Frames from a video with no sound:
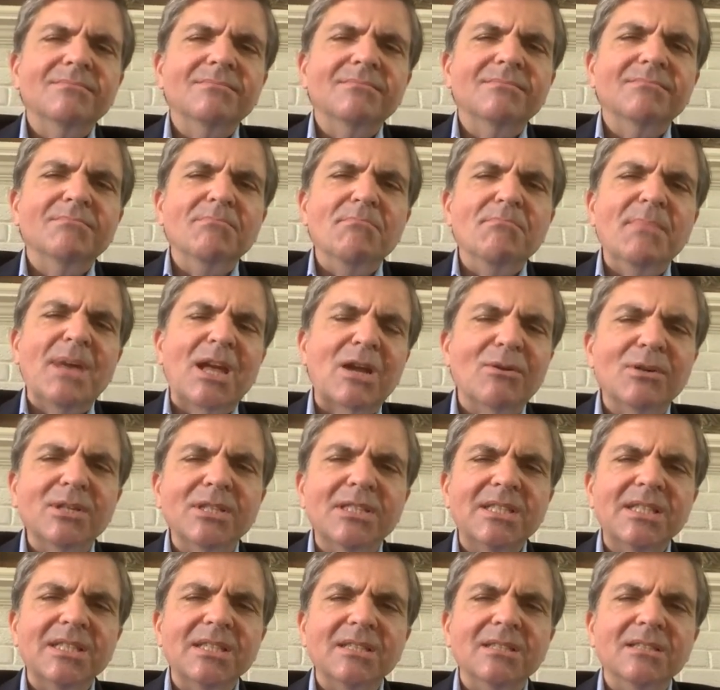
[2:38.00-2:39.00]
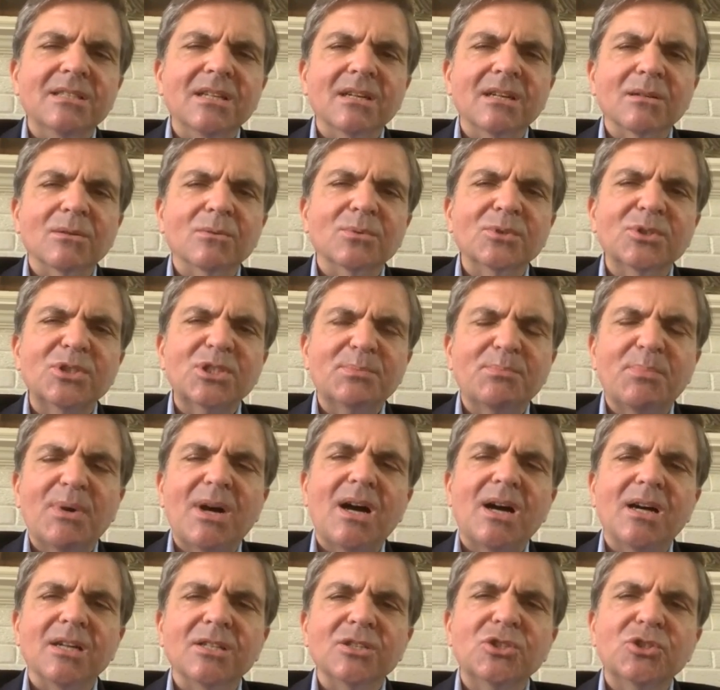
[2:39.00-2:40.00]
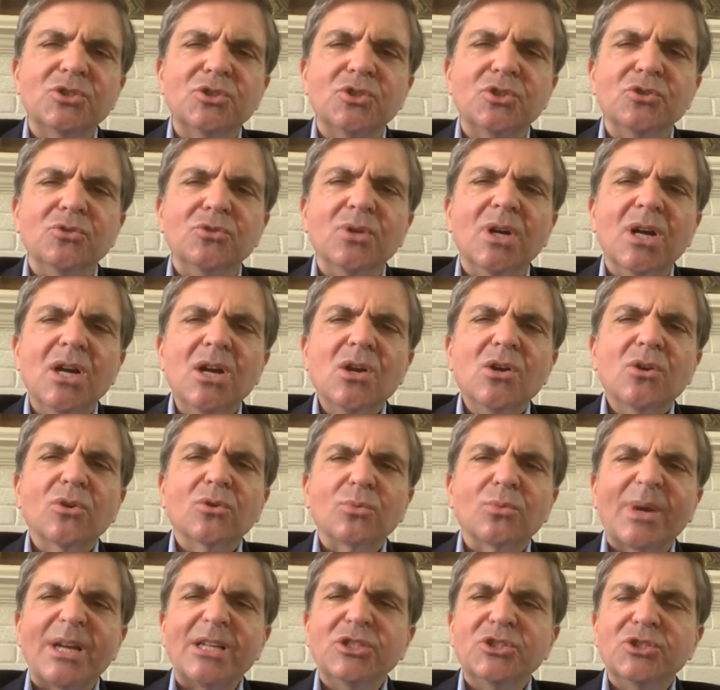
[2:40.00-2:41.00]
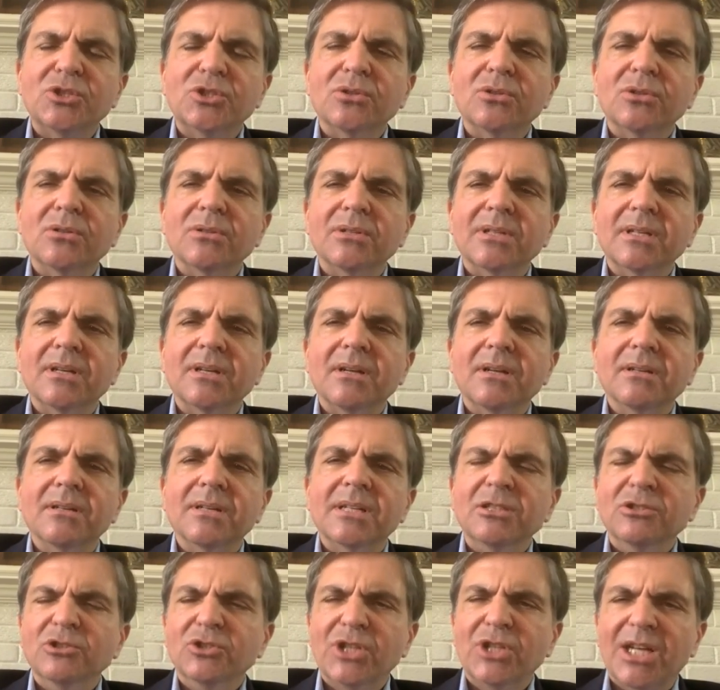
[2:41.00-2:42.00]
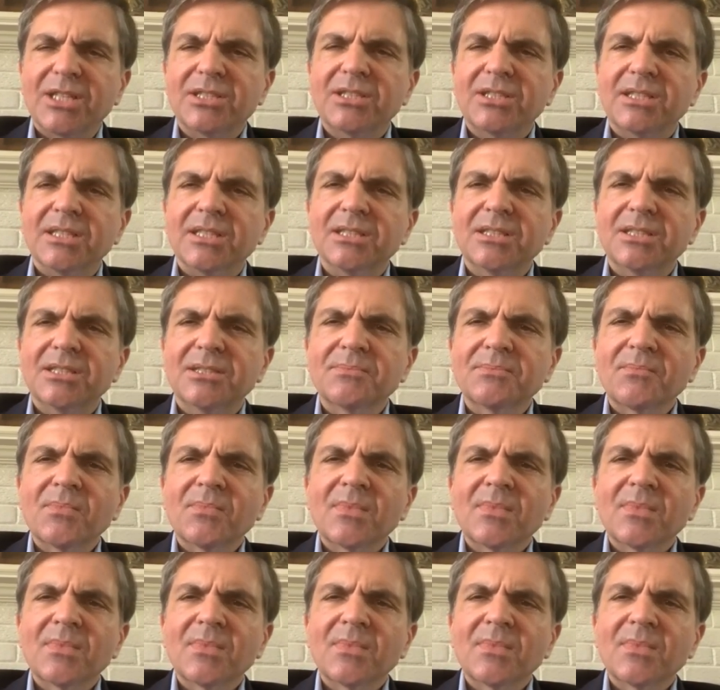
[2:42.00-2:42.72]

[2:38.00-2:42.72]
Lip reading: merited response to racial injustice